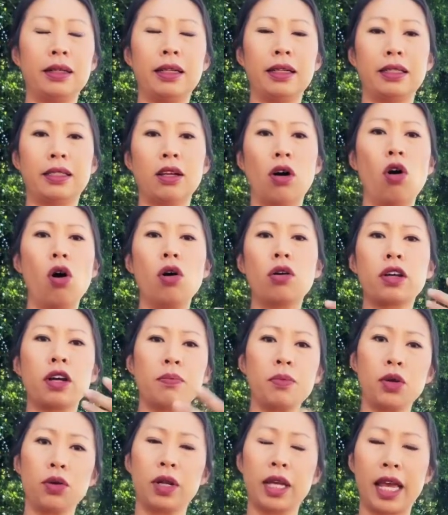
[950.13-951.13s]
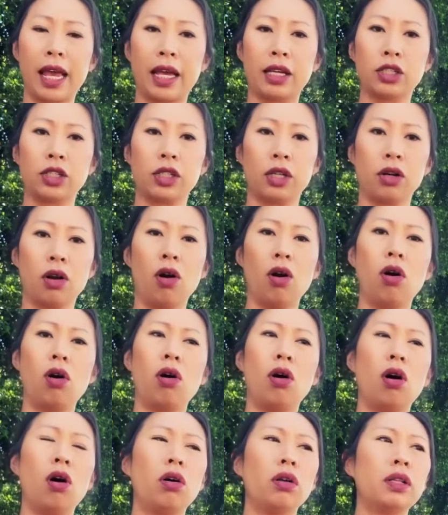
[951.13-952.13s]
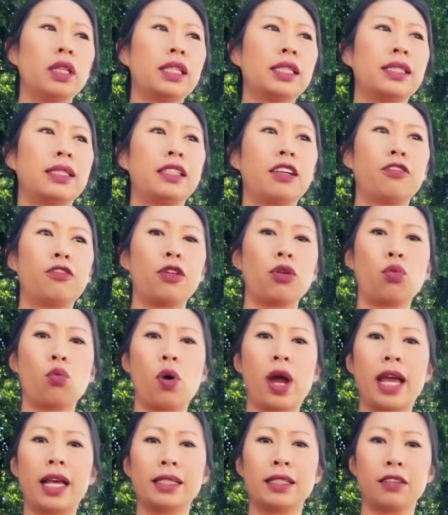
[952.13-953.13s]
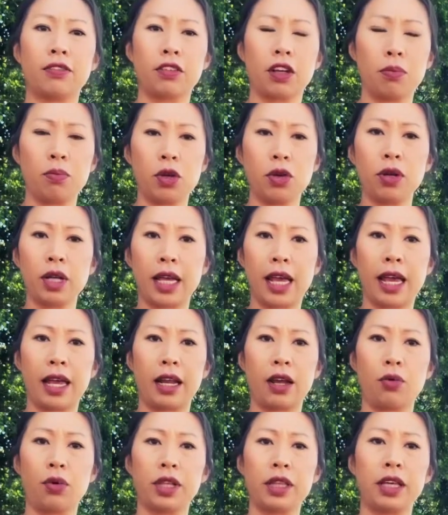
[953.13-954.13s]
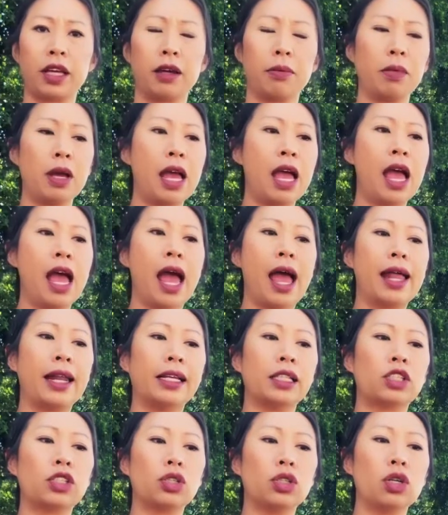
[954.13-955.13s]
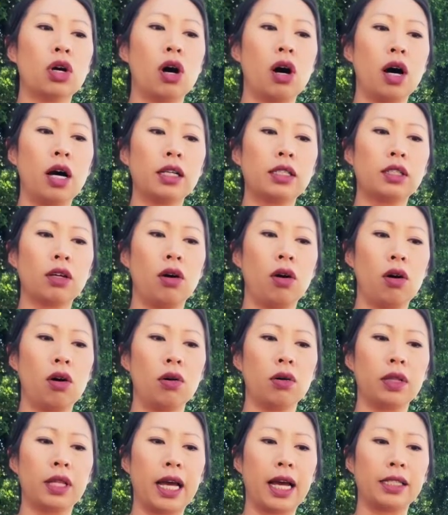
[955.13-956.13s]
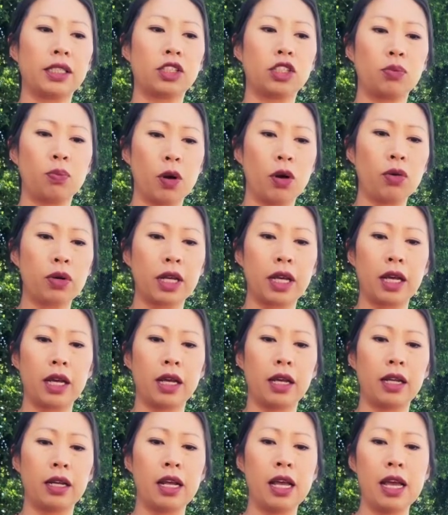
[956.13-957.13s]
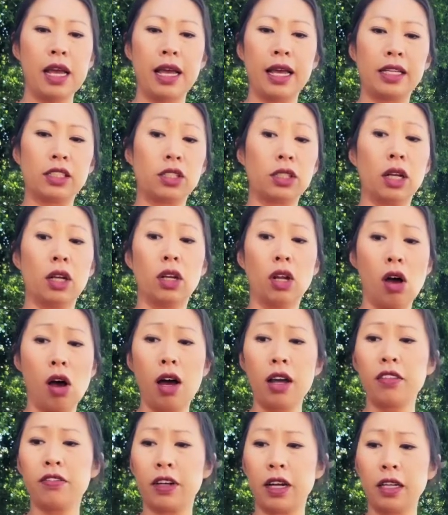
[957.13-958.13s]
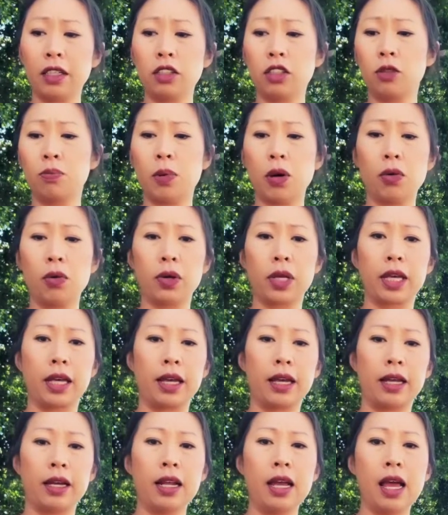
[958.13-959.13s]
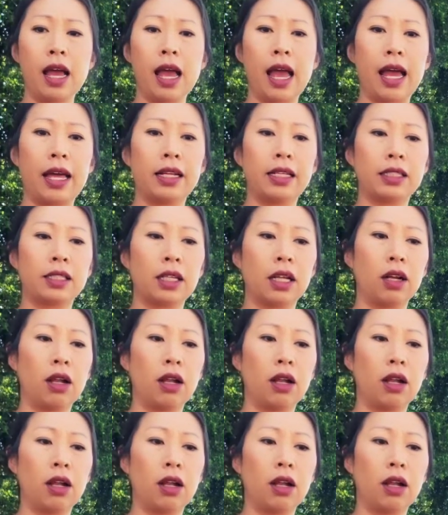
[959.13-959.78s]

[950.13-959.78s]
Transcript: it's all communication, all this different ways of communicating with him. And it's not all that spoken, it's a lot of unspoken, and it's a